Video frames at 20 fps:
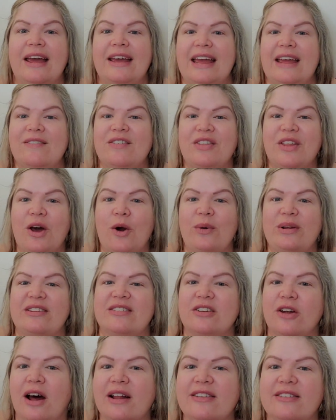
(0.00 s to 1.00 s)
Even though
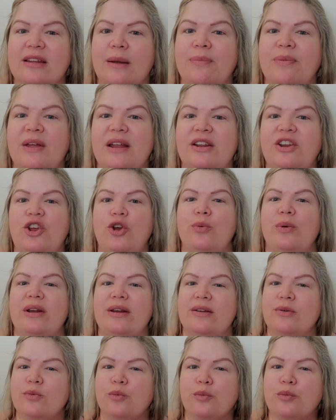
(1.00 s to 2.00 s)
it's not something you
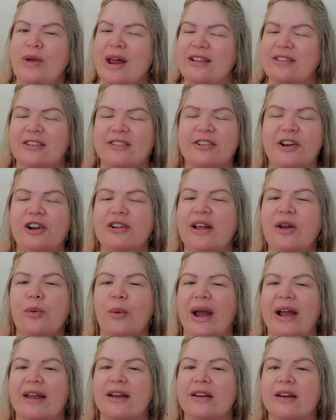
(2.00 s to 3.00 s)
would necessarily
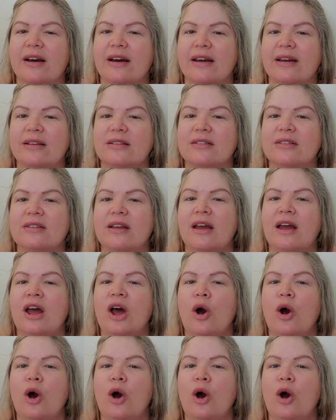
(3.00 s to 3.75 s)
recognize